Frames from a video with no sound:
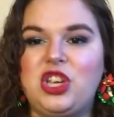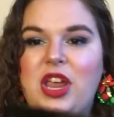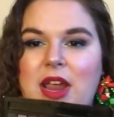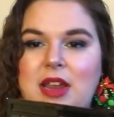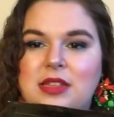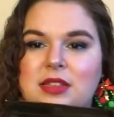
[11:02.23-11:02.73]

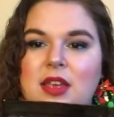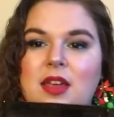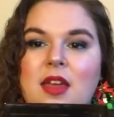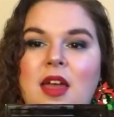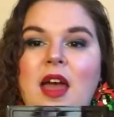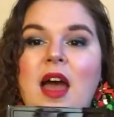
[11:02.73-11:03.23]
shades.
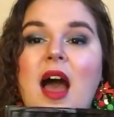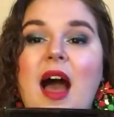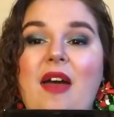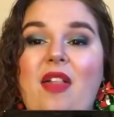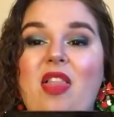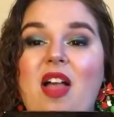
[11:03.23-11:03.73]

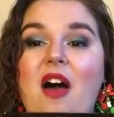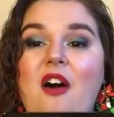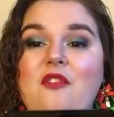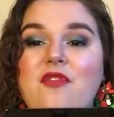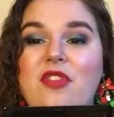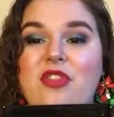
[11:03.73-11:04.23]
I
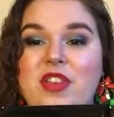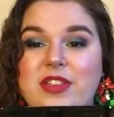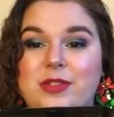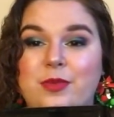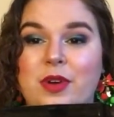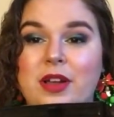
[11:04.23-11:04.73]
love
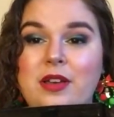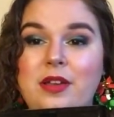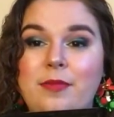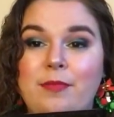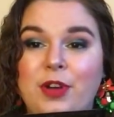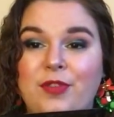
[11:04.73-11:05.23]
this
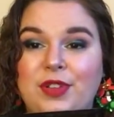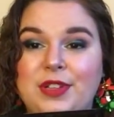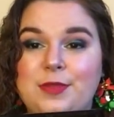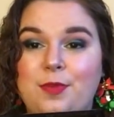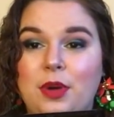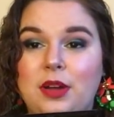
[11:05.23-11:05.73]
one,
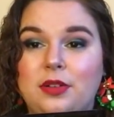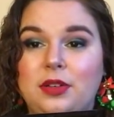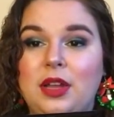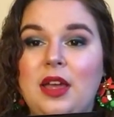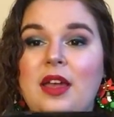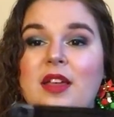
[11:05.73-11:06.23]
Perfectly
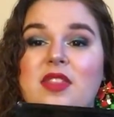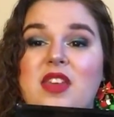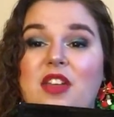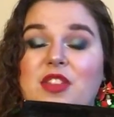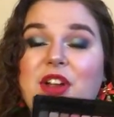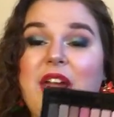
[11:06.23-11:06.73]
Spoiled.
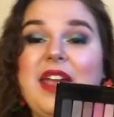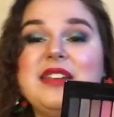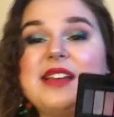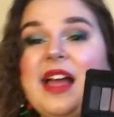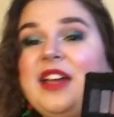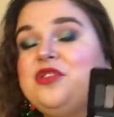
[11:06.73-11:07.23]
The other
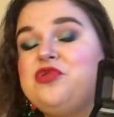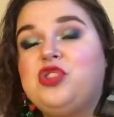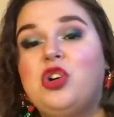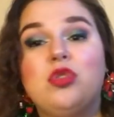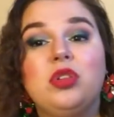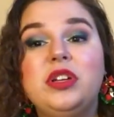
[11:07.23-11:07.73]
8, I could
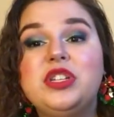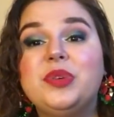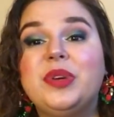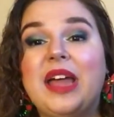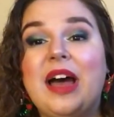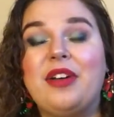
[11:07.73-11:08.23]
totally
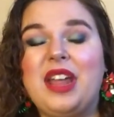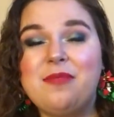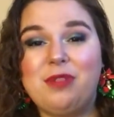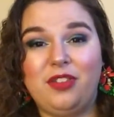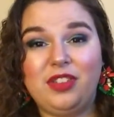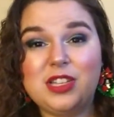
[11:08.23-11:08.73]
do without.
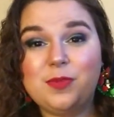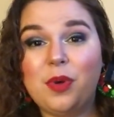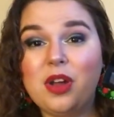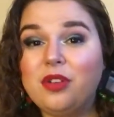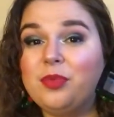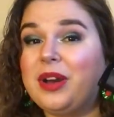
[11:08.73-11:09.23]
And Perfectly
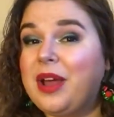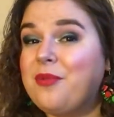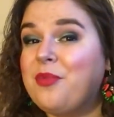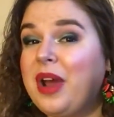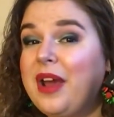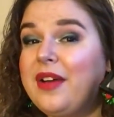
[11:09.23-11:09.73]
Spoiled, when I
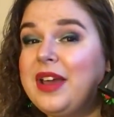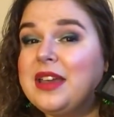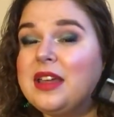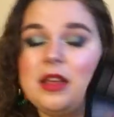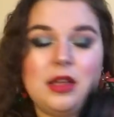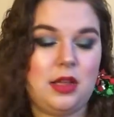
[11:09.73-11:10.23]
wear it,
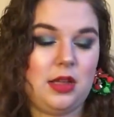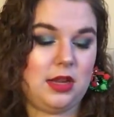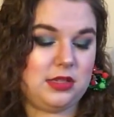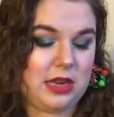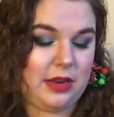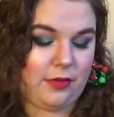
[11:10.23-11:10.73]

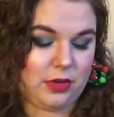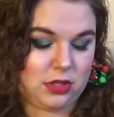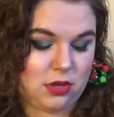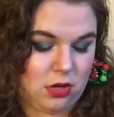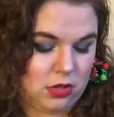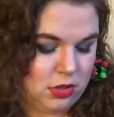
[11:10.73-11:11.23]
is that even what
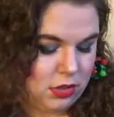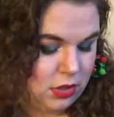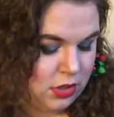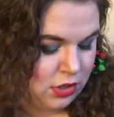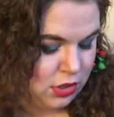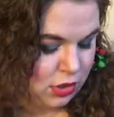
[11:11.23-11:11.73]
it's called?
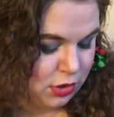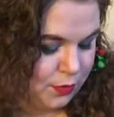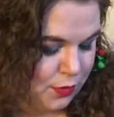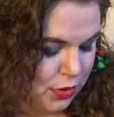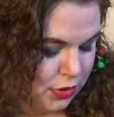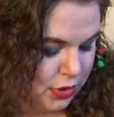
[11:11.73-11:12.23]
Or is it just called
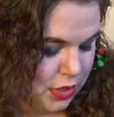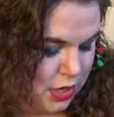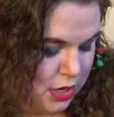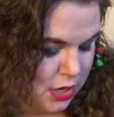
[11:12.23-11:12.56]
Spoiled?